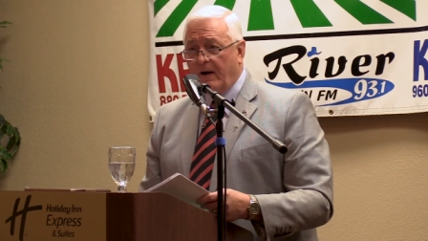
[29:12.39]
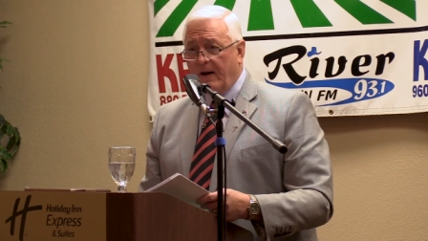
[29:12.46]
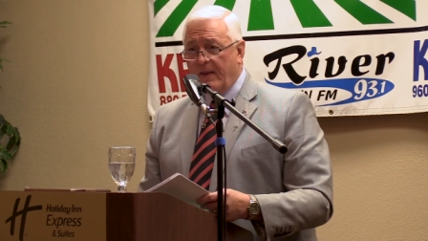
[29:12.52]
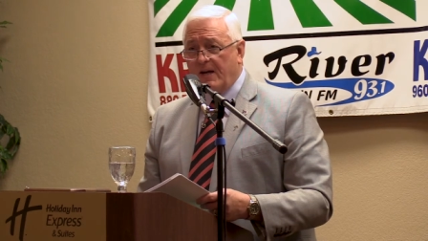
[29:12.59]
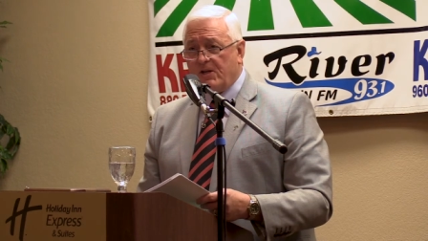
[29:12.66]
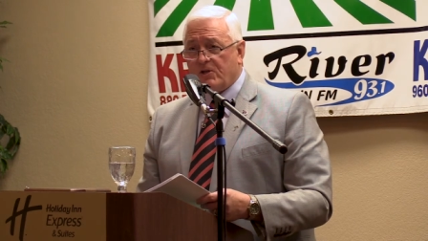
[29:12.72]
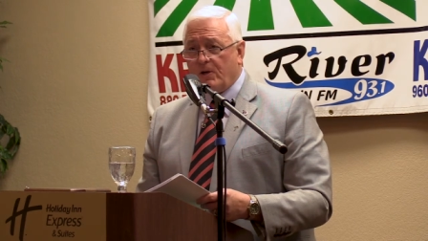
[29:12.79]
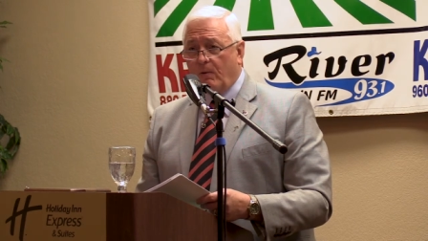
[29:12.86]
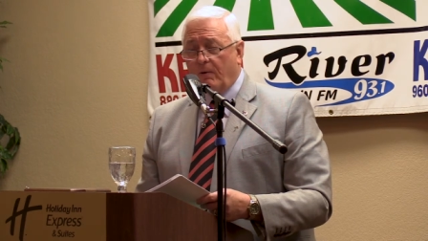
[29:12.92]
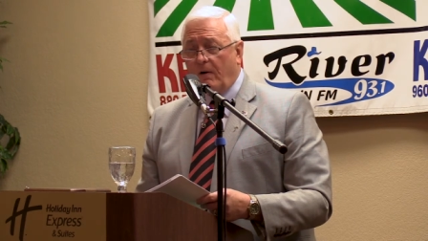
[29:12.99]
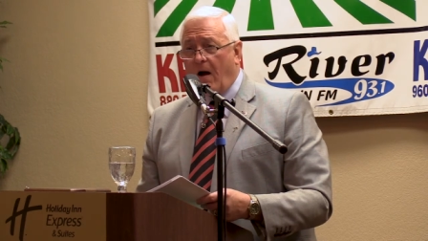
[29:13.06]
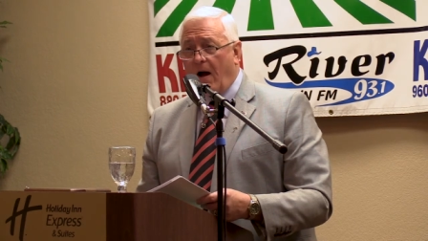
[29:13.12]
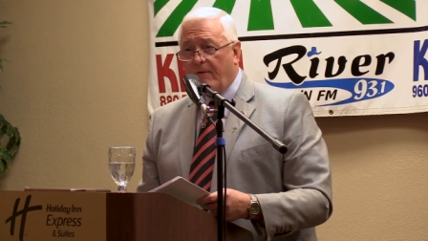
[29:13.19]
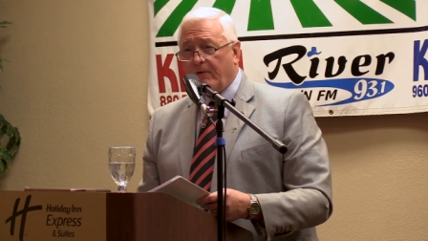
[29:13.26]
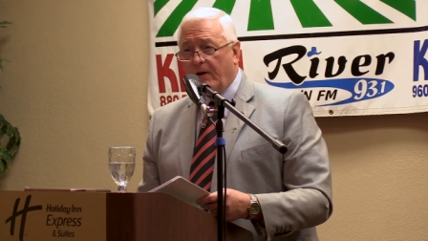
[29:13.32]
and they still were
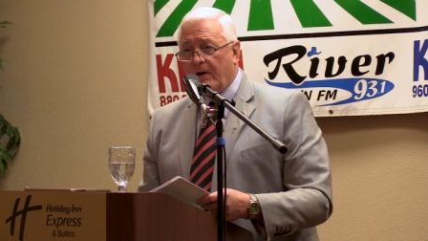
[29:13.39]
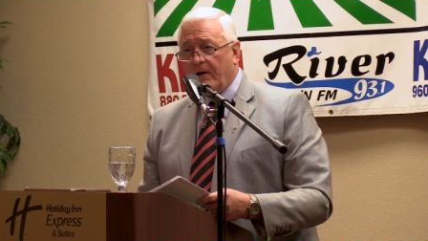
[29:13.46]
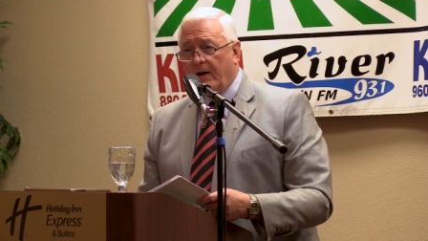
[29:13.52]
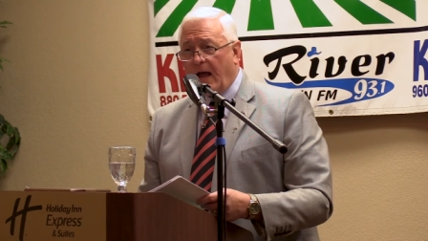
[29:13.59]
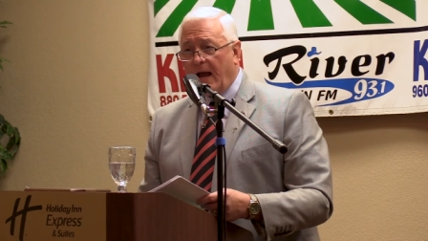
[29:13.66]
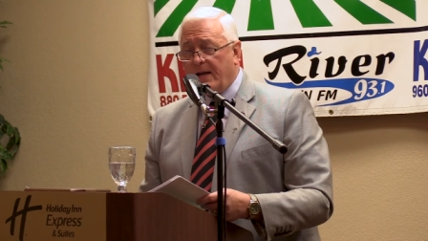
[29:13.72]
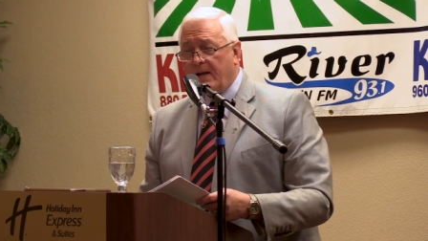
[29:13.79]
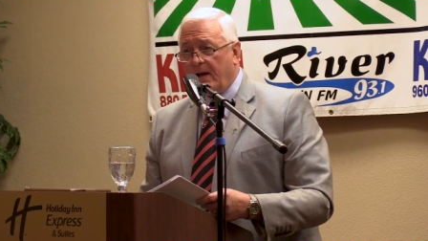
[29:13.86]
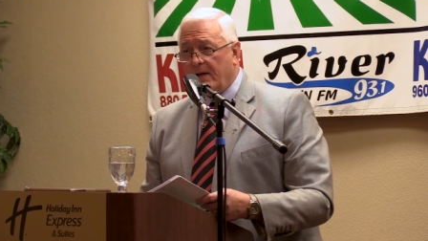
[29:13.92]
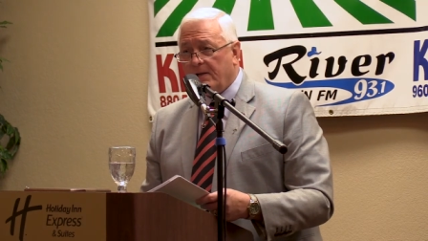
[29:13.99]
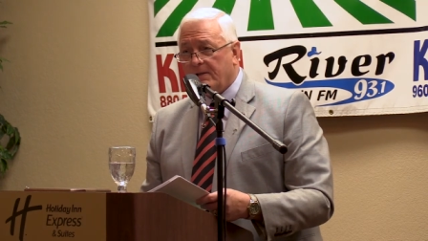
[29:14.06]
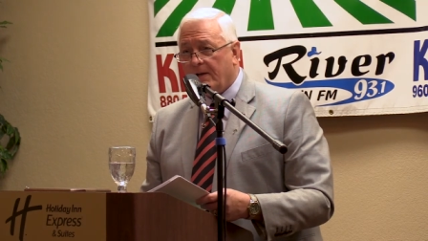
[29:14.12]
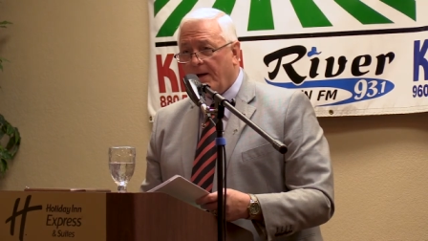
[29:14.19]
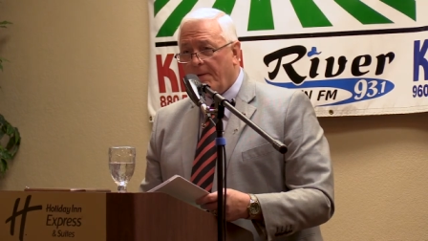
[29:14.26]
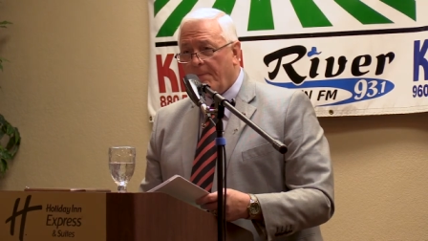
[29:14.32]
offering good
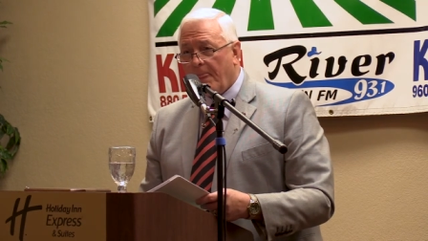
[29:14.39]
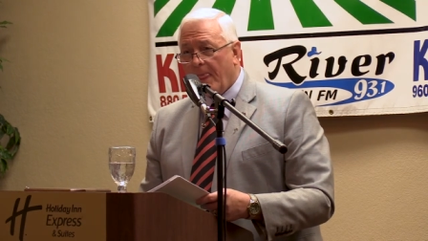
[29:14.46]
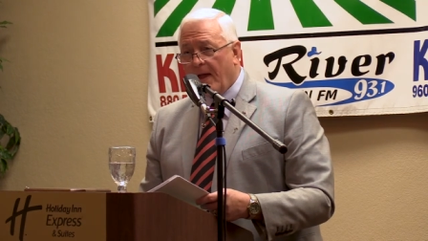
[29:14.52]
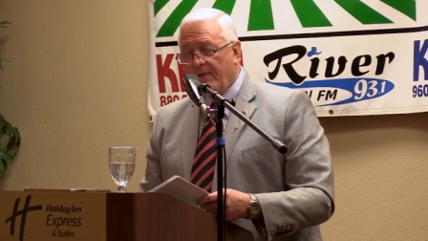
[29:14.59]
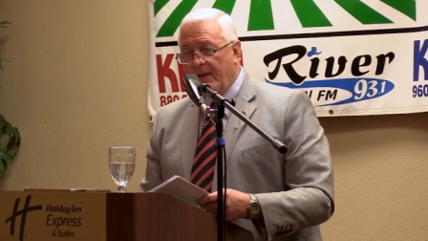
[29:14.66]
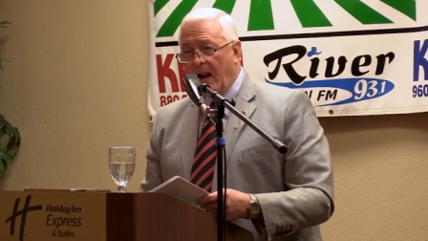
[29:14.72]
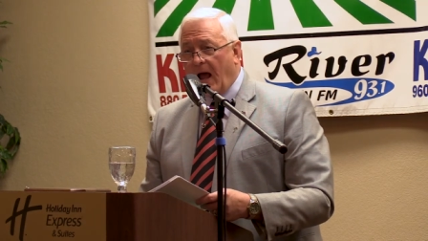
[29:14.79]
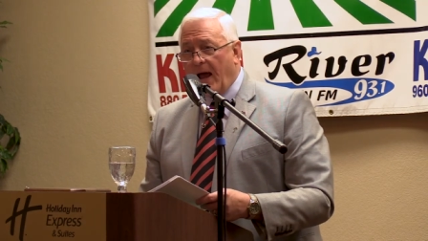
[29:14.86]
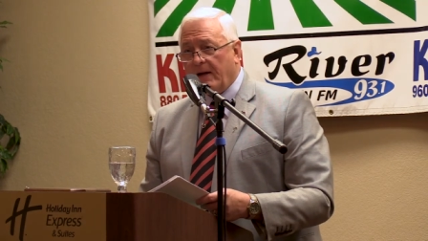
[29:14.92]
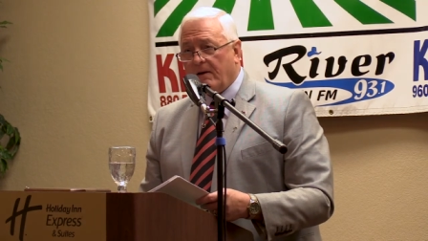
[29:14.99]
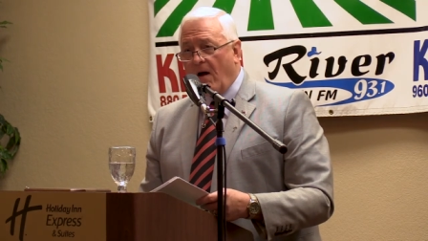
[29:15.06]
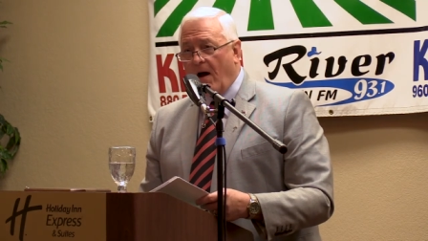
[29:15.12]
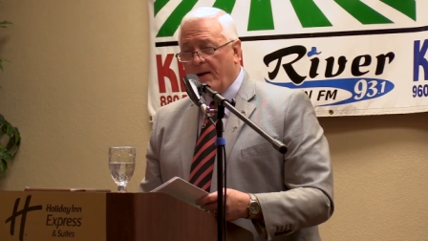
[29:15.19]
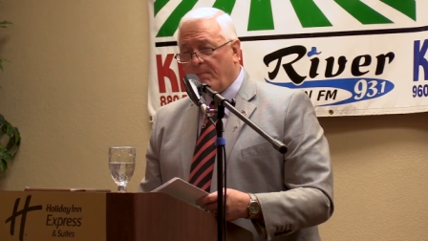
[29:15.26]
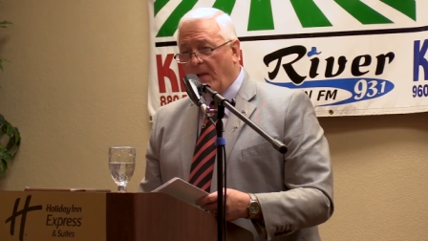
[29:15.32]
ideas, that I had
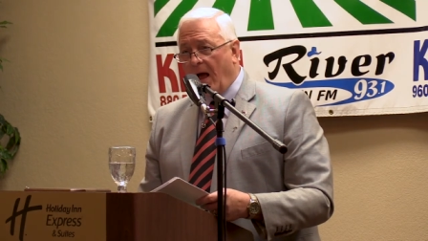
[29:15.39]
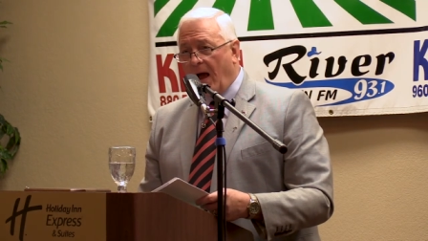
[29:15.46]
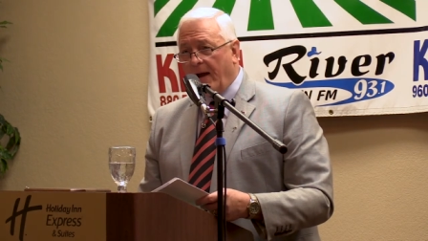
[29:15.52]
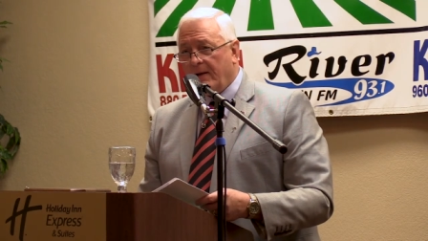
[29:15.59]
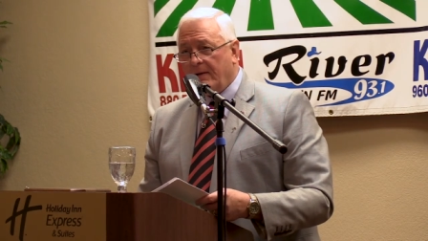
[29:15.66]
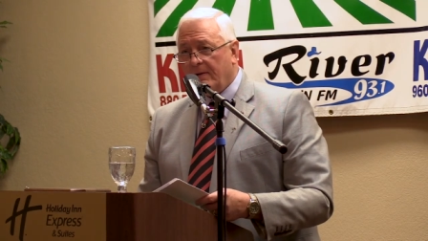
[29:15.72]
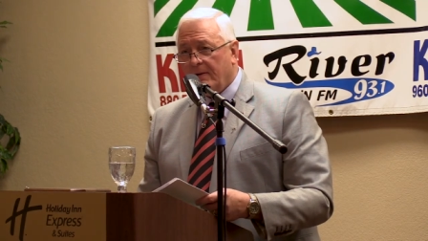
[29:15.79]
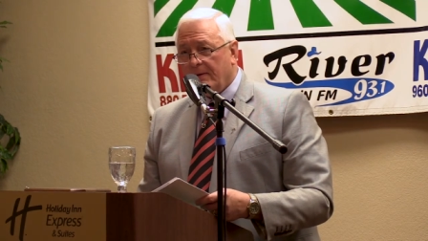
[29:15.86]
gone blind